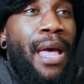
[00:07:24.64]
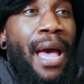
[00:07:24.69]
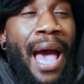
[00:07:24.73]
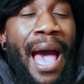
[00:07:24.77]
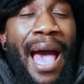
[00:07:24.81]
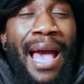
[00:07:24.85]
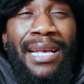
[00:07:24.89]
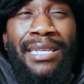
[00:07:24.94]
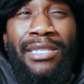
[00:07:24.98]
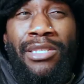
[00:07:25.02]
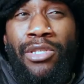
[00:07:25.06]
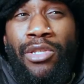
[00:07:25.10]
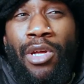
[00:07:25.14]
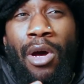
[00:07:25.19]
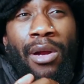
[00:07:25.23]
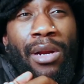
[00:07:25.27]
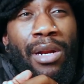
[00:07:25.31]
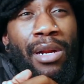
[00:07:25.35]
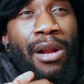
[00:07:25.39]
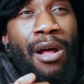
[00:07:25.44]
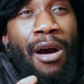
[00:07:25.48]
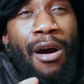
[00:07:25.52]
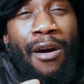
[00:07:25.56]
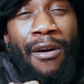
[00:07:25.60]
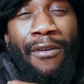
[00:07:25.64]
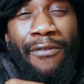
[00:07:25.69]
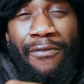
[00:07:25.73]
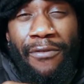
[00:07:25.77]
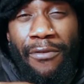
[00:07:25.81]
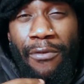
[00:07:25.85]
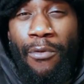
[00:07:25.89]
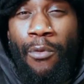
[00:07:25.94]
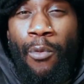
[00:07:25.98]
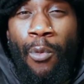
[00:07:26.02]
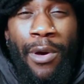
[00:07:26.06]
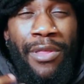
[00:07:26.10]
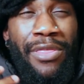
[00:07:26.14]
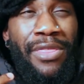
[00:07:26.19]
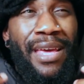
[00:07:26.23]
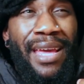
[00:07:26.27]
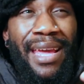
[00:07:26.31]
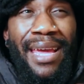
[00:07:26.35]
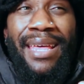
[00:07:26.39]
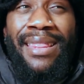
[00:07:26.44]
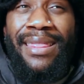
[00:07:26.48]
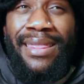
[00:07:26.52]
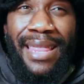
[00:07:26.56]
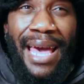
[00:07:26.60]
I started off,
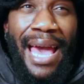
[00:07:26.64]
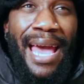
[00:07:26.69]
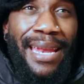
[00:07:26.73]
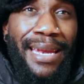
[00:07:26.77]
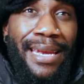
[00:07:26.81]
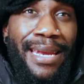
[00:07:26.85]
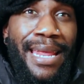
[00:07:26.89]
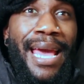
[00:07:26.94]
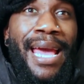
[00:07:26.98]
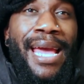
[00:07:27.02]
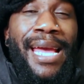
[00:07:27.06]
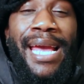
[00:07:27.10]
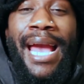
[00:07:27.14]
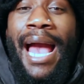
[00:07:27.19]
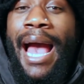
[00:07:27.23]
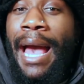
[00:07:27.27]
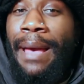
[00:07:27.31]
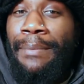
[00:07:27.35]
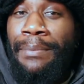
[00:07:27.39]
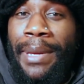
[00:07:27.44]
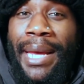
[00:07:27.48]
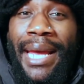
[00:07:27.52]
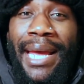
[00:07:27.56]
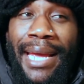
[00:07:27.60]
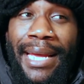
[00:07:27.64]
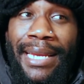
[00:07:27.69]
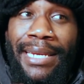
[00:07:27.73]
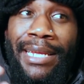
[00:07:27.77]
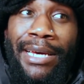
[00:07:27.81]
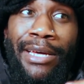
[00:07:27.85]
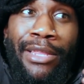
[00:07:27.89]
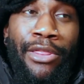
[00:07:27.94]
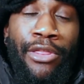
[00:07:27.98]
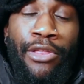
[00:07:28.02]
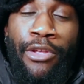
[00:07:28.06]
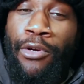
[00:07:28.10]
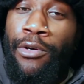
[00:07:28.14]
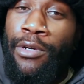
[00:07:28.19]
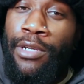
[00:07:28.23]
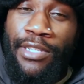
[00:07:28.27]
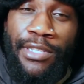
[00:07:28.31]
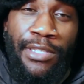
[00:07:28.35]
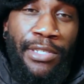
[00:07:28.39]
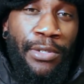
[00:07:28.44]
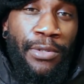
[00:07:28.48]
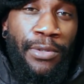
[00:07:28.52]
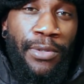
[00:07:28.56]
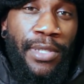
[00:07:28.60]
within that day, I made
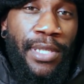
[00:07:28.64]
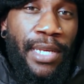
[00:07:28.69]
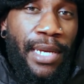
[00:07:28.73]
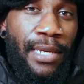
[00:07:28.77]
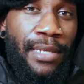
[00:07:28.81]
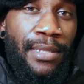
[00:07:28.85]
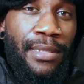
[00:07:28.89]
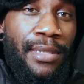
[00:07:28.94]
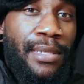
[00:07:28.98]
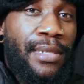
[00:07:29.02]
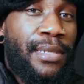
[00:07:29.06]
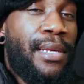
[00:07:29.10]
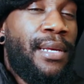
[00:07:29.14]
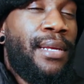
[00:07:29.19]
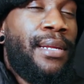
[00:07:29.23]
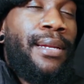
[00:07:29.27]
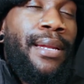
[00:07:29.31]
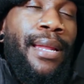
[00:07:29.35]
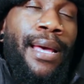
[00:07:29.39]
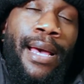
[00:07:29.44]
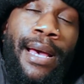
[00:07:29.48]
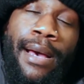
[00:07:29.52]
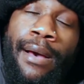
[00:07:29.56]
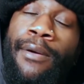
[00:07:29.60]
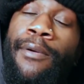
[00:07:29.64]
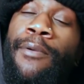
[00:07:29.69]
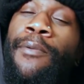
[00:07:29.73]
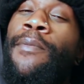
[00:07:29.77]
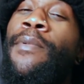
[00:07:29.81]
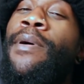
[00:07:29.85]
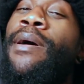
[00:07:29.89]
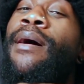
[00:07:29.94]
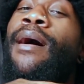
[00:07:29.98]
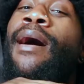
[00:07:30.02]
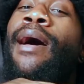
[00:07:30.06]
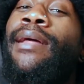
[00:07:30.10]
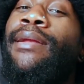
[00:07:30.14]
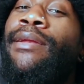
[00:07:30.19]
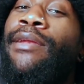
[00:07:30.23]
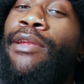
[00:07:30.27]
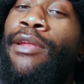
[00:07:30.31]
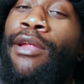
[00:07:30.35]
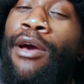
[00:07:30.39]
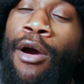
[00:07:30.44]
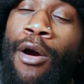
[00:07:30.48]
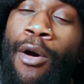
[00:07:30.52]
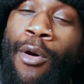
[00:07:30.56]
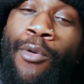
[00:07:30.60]
32 cents. Now, I
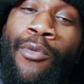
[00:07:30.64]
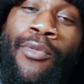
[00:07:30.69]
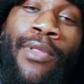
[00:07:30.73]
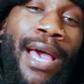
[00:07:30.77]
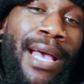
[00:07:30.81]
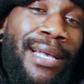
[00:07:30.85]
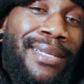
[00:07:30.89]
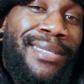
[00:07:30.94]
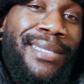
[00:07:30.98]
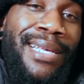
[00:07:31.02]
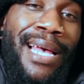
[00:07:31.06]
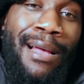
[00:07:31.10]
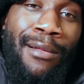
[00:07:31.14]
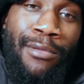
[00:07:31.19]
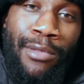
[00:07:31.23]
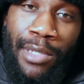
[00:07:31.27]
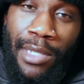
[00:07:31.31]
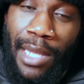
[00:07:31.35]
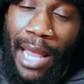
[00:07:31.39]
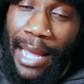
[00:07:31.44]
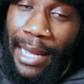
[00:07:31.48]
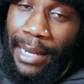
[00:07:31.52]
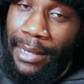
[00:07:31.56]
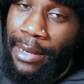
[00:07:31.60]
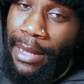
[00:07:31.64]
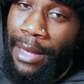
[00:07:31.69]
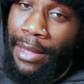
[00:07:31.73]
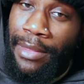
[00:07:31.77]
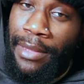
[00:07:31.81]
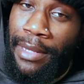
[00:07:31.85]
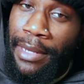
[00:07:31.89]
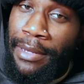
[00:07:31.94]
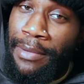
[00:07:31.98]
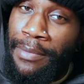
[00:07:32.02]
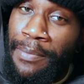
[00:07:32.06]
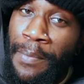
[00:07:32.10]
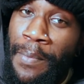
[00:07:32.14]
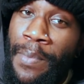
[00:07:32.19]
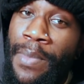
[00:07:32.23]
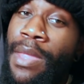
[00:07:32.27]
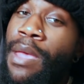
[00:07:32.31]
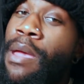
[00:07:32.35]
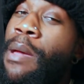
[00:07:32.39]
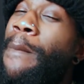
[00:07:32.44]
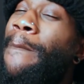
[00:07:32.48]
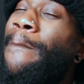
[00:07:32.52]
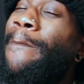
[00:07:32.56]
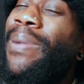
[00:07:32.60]
know that sounds like nothing,
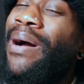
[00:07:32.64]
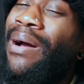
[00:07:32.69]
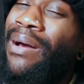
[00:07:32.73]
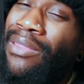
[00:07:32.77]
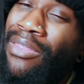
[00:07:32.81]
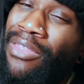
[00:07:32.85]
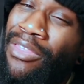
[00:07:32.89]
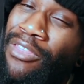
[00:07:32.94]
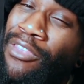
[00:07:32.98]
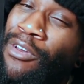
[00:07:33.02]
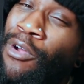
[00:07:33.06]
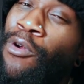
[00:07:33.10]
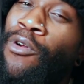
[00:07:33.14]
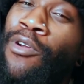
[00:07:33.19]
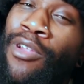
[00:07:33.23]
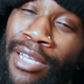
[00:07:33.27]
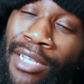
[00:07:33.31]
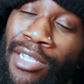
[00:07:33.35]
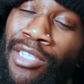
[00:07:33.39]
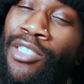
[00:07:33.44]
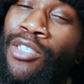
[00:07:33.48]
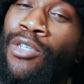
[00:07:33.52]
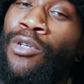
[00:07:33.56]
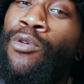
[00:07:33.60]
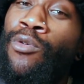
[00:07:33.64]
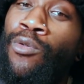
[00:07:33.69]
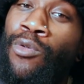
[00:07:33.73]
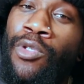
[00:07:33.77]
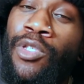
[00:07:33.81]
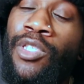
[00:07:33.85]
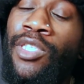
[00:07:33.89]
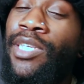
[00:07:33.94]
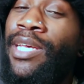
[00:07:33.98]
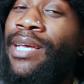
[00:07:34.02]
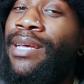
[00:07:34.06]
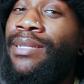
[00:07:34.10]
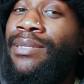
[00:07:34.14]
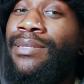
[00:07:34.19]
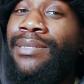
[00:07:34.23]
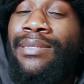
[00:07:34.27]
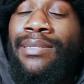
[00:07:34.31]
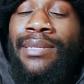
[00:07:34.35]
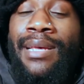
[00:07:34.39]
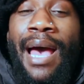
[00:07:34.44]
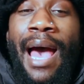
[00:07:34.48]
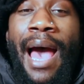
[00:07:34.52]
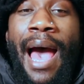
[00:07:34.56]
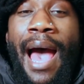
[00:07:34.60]
but 32
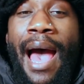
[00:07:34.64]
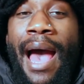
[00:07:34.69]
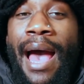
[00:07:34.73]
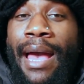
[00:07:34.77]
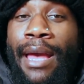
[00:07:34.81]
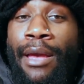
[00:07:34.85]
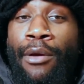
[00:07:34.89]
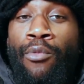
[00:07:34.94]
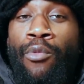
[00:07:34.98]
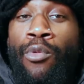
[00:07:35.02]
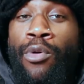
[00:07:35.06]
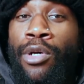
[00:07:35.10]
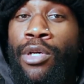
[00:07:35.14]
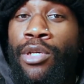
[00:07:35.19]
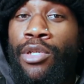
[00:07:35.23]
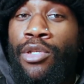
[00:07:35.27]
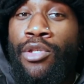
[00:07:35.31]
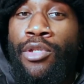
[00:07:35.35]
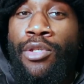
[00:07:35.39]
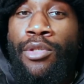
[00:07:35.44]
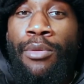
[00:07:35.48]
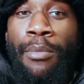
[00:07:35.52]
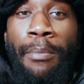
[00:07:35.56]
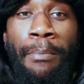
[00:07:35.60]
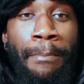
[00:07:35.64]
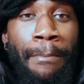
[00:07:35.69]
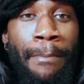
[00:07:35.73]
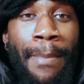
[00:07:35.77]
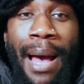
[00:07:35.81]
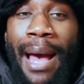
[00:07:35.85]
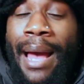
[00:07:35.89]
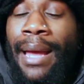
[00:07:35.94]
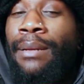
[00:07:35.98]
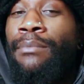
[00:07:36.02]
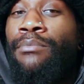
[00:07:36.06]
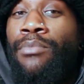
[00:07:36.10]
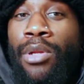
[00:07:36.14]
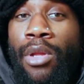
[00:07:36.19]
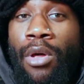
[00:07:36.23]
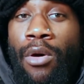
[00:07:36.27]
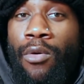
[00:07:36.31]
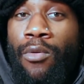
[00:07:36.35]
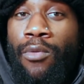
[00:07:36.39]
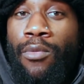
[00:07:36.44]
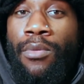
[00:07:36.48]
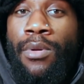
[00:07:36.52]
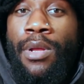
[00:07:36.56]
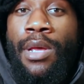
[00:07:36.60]
cents, I was mind
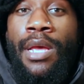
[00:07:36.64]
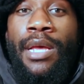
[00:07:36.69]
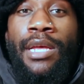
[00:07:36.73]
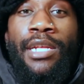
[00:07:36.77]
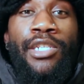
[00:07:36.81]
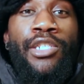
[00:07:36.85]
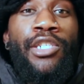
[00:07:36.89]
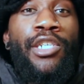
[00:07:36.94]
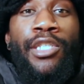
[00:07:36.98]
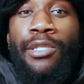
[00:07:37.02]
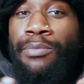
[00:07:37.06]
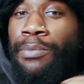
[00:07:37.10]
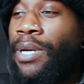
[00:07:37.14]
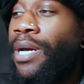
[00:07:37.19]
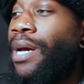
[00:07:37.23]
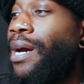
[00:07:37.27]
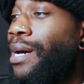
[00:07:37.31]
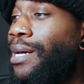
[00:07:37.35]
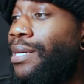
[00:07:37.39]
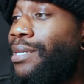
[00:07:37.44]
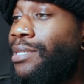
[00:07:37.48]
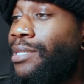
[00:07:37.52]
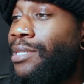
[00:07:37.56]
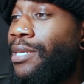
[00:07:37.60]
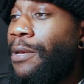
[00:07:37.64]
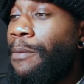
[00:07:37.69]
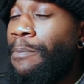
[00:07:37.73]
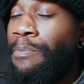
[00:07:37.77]
blown, just because